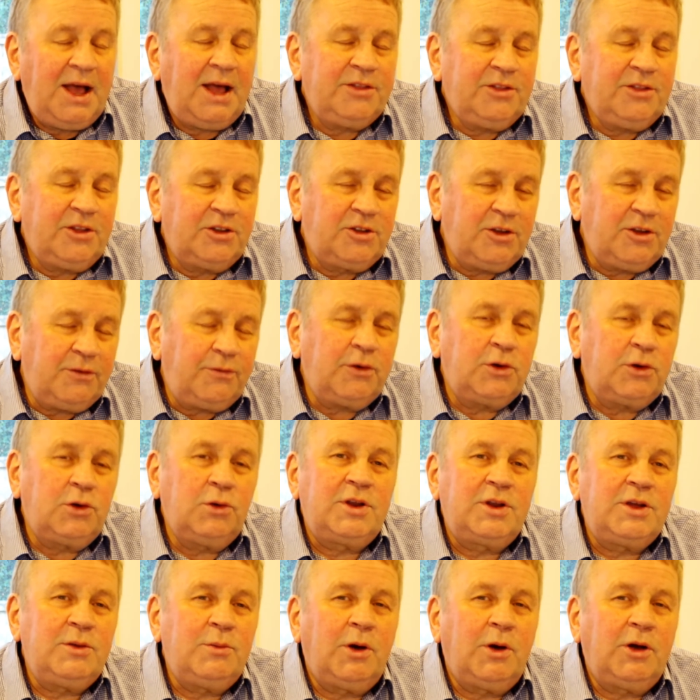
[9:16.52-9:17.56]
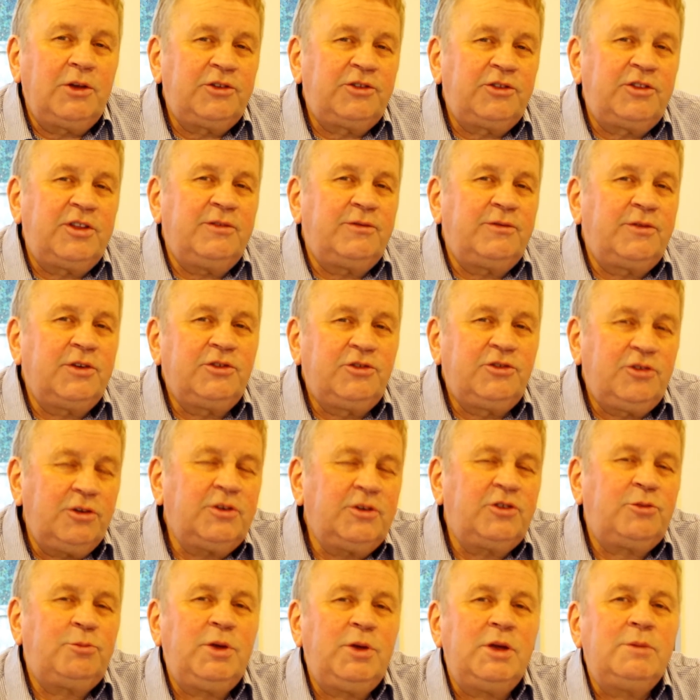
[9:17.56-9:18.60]
The difficulty was that for
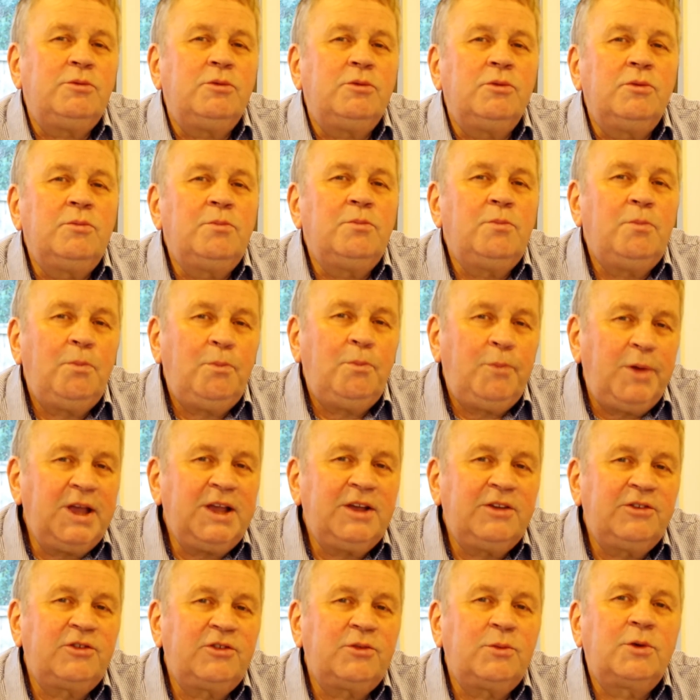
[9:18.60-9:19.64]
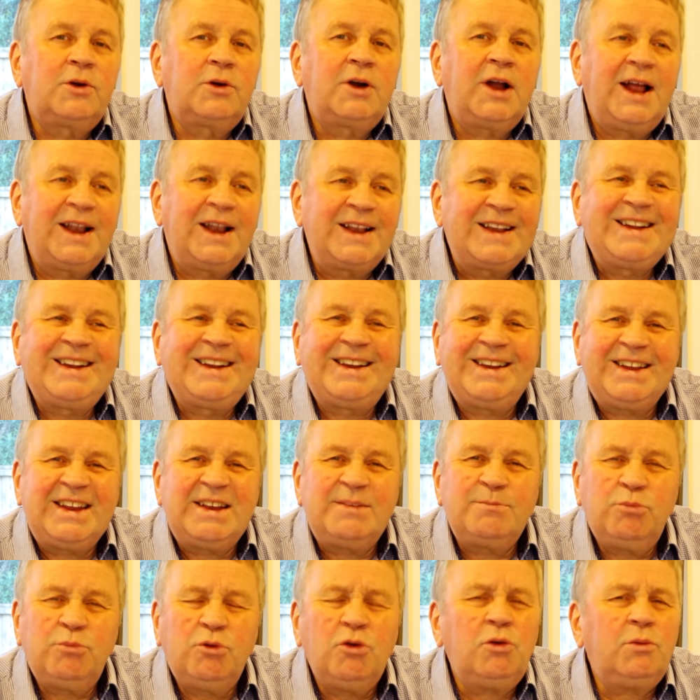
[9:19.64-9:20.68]
Jewish people, pigs were
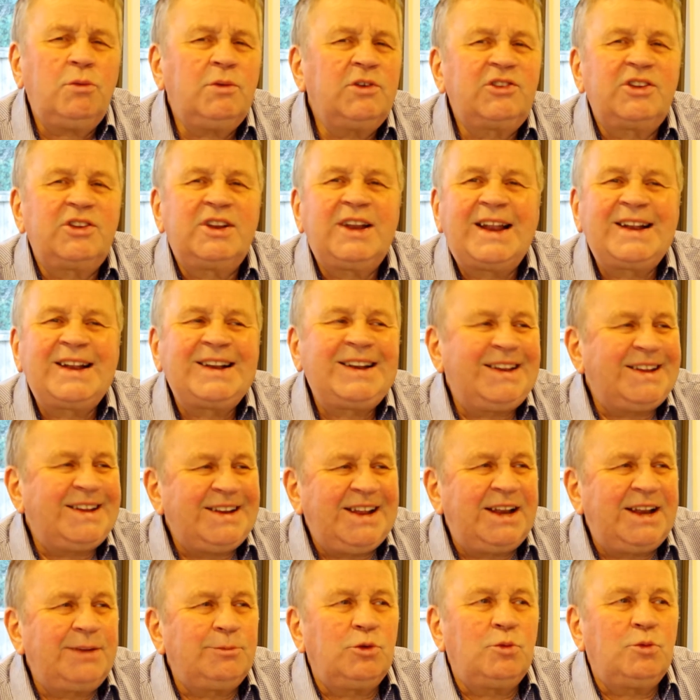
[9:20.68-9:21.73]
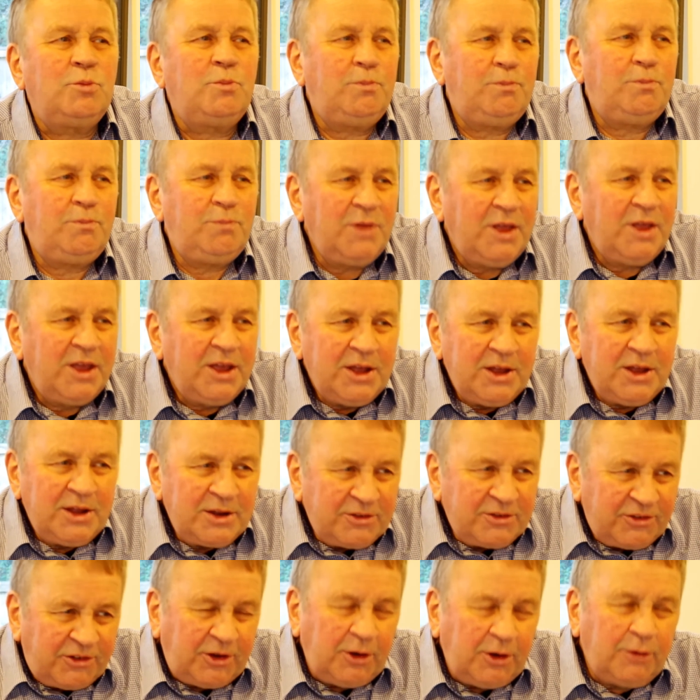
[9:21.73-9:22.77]
unclean. Pork was an unclean animal.
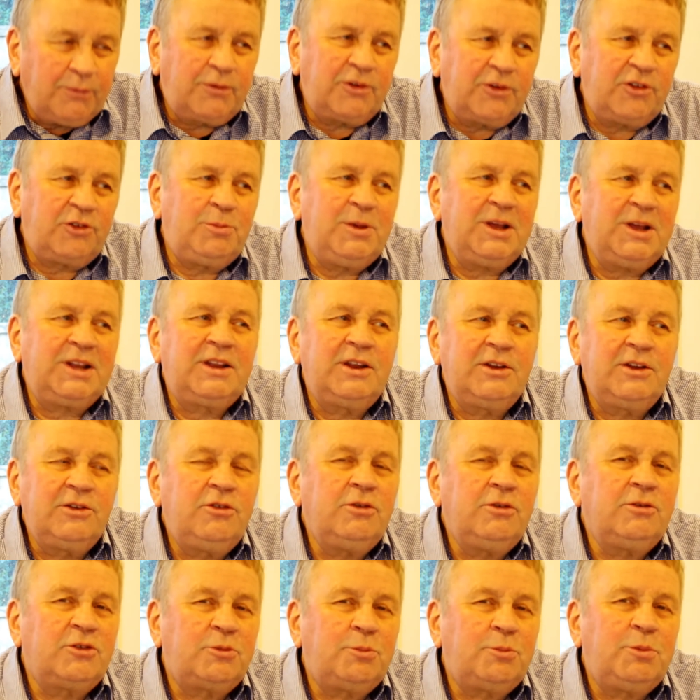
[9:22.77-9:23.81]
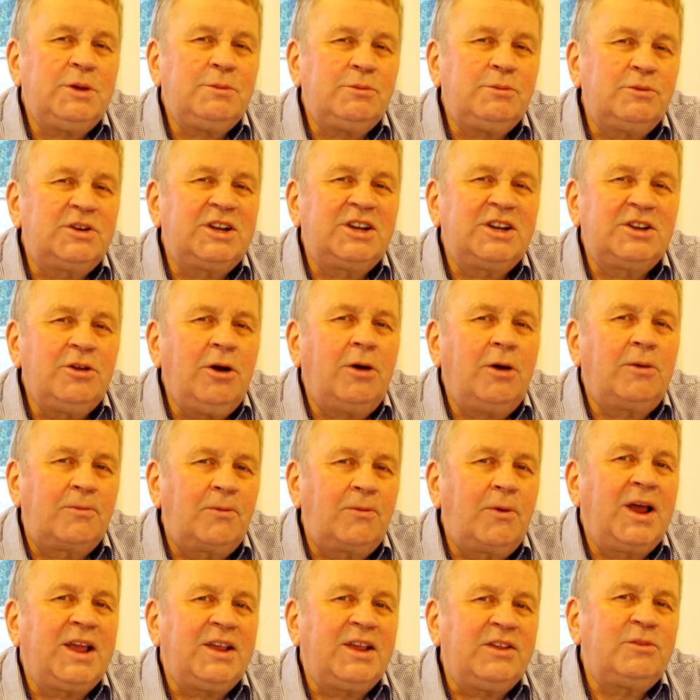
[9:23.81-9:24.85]
Self-respecting Jewish people did not
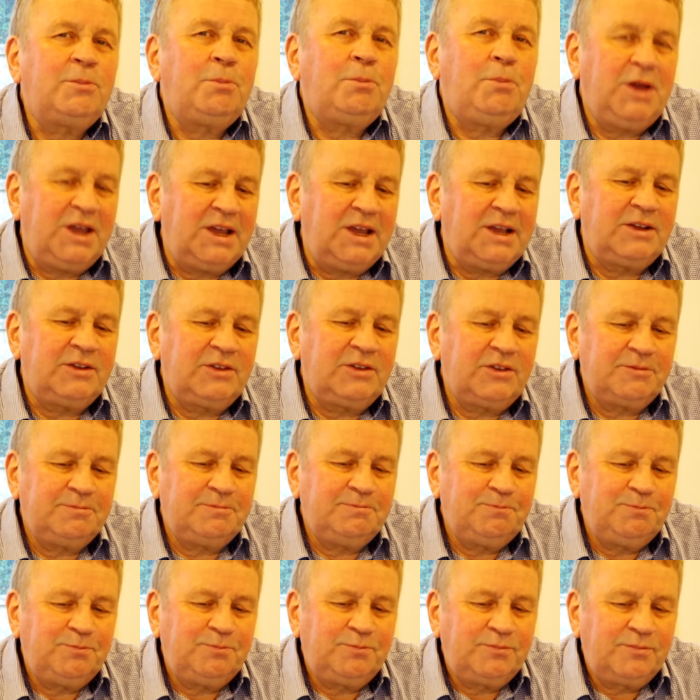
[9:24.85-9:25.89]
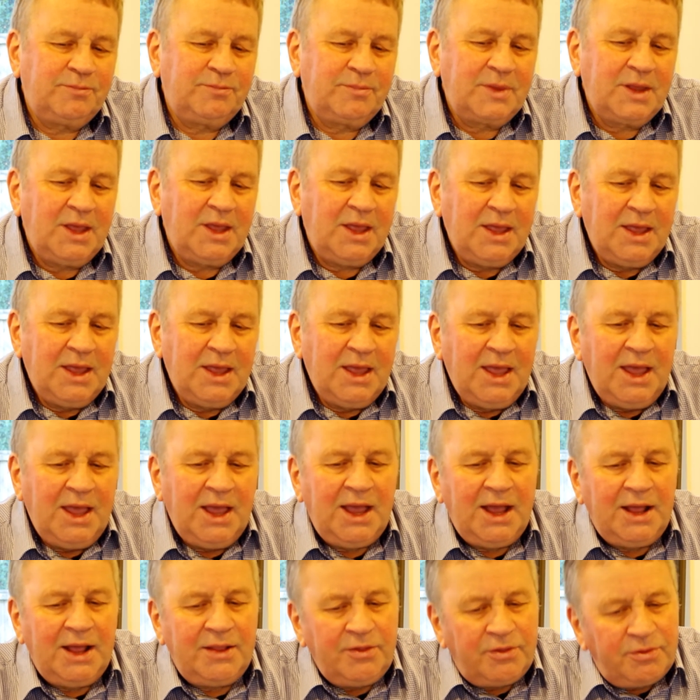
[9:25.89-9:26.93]
raise pigs.
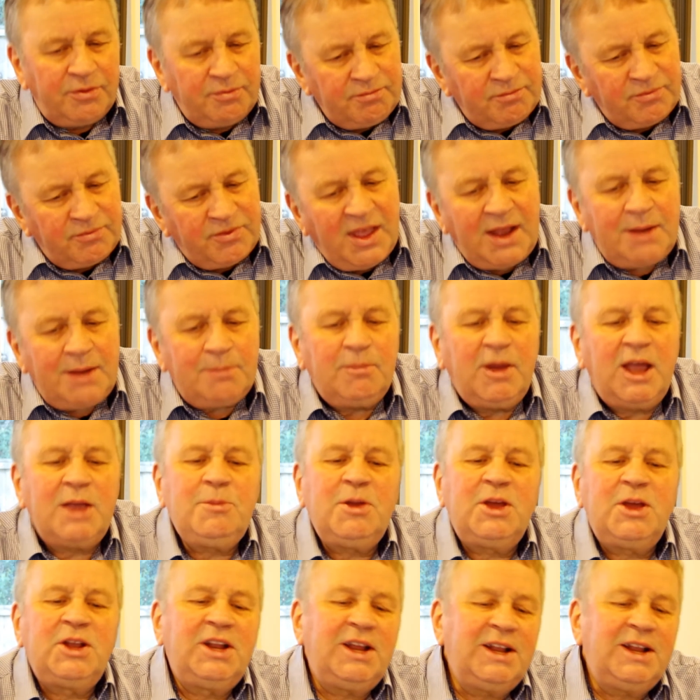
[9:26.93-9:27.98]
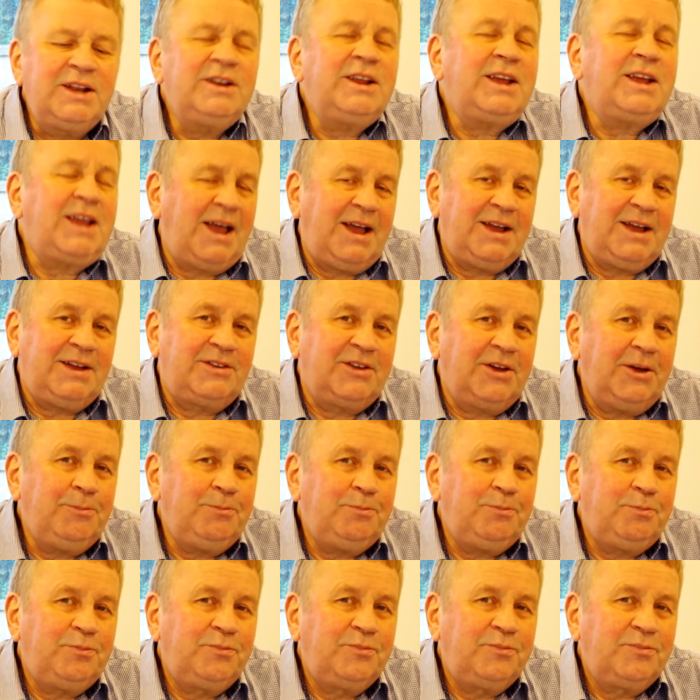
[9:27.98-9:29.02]
And that may be an indicator
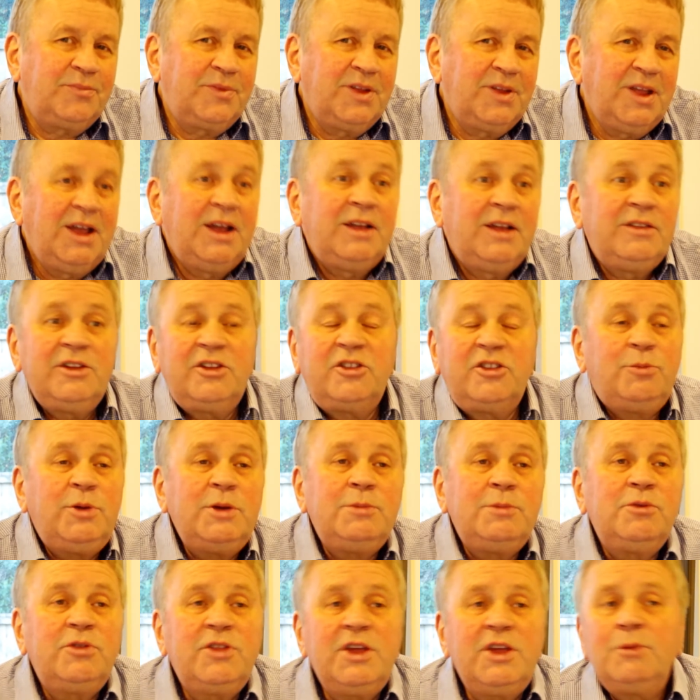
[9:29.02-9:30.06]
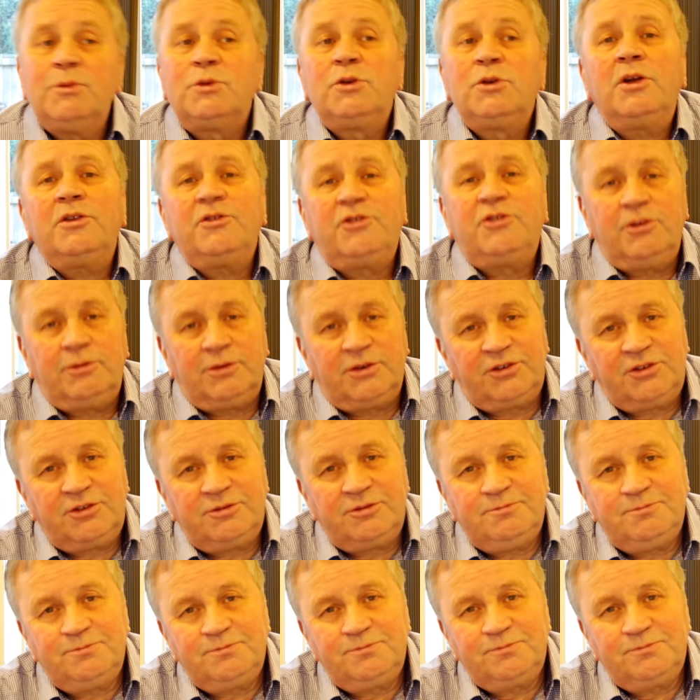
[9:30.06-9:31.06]
that the people there were not Jewish.